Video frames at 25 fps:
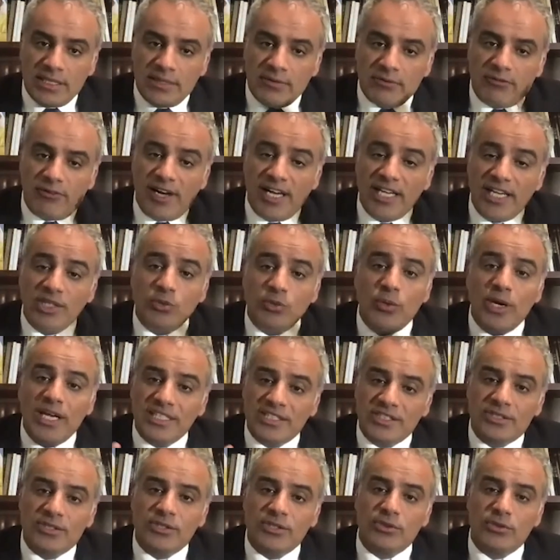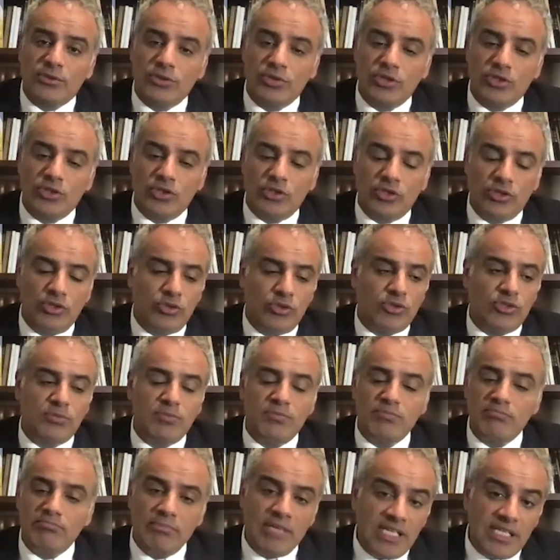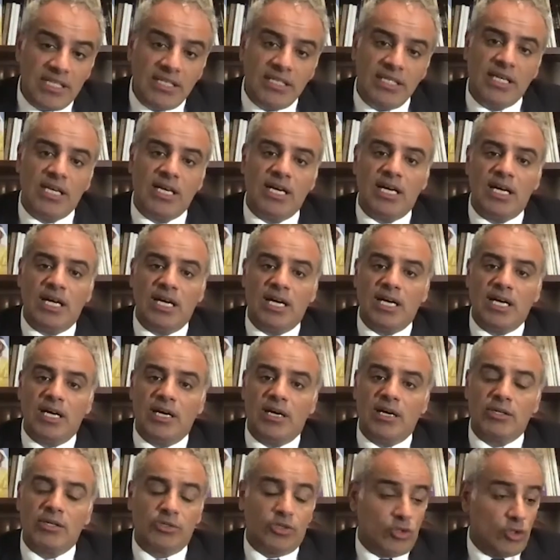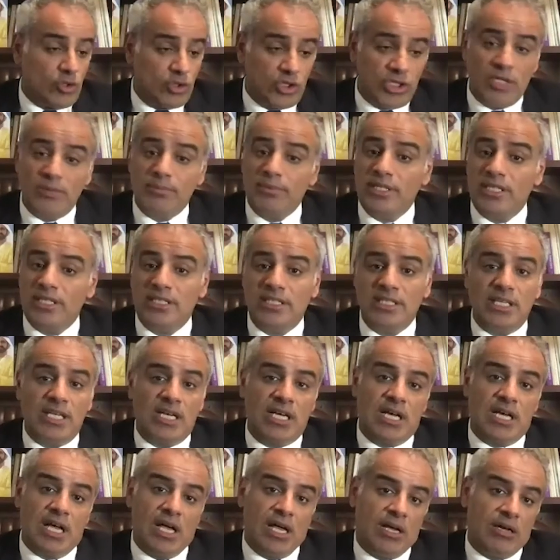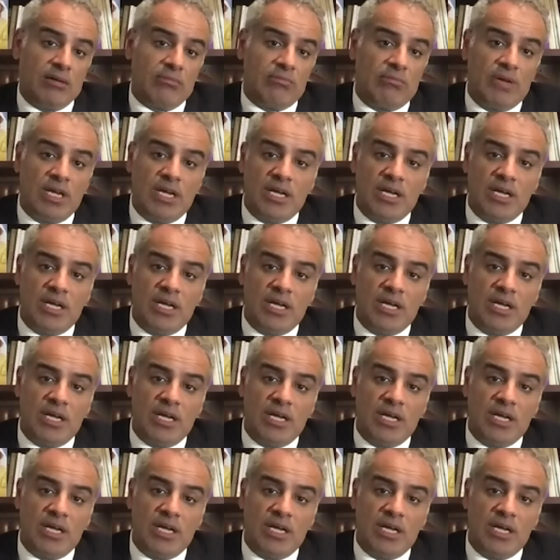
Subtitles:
find ways to use media, social media,